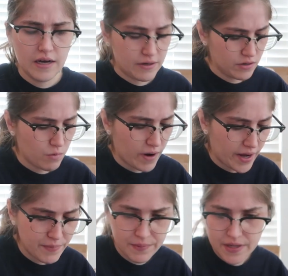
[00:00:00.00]
I don't know
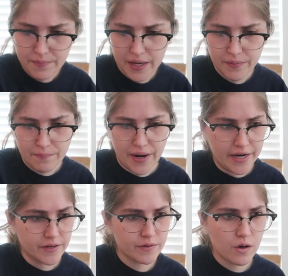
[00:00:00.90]
why, maybe it might have been
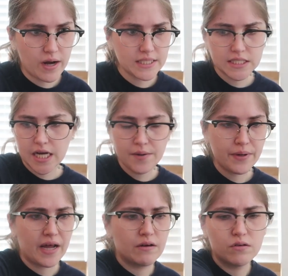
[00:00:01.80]
buyer requested,
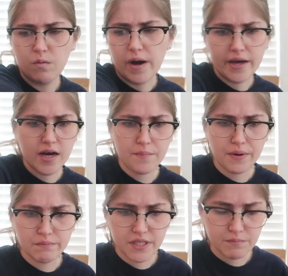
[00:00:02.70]
but I don't know why I got
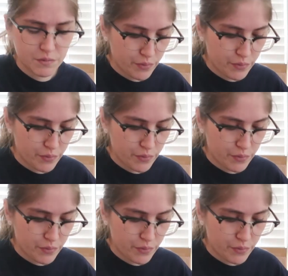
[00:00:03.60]
bumped up